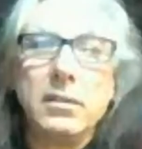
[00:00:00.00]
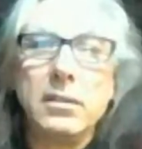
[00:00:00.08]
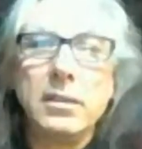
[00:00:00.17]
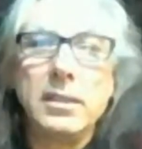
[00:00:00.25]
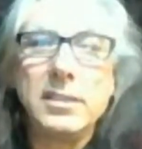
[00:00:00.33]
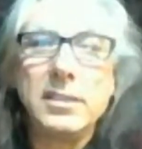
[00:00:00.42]

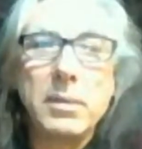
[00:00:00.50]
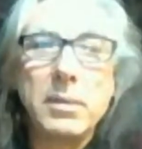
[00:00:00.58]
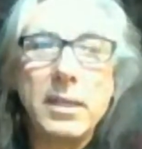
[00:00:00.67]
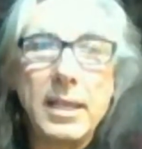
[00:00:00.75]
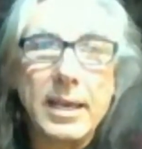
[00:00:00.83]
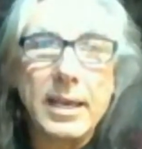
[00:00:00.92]
And he's a
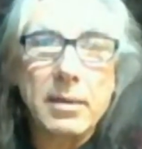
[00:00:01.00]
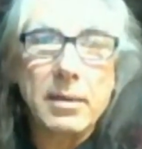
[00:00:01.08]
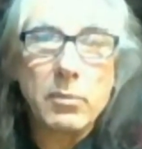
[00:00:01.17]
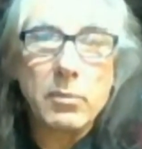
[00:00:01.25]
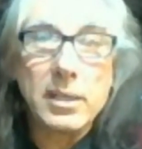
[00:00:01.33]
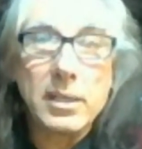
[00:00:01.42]
maniac
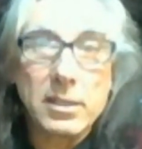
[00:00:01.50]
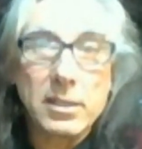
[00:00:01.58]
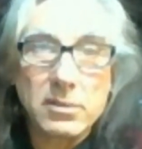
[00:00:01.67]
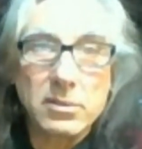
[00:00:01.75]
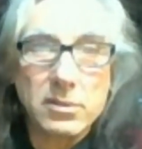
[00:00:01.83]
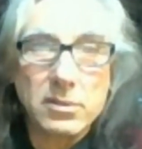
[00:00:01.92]
when he
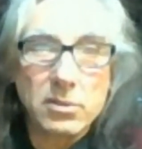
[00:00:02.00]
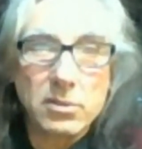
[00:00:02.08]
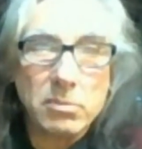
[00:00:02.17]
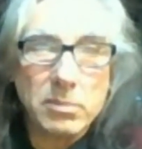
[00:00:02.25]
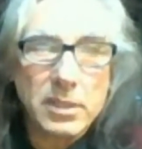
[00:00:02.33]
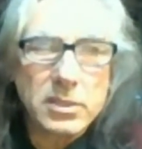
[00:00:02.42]
gets too
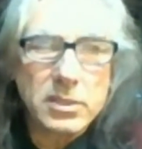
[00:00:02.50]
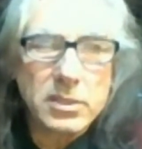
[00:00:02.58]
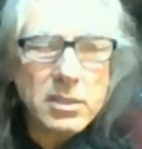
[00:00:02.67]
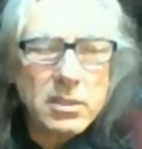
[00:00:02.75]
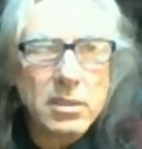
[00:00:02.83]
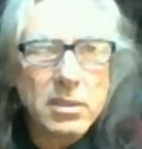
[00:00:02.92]
much.
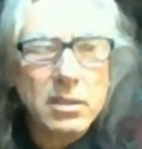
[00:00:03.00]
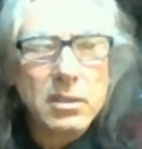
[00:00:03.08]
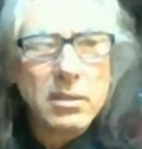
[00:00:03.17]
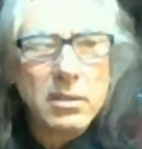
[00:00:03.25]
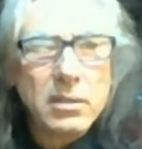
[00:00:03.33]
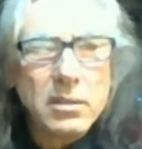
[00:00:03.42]
And
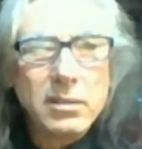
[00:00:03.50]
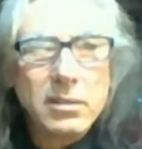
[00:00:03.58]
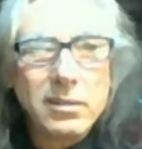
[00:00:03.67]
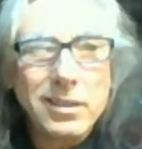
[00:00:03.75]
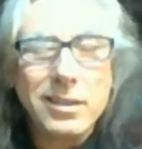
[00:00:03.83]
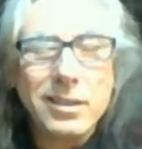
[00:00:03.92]

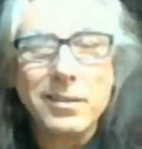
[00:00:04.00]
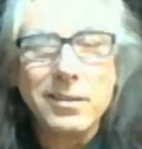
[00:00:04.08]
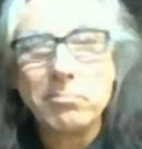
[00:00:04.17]
yeah,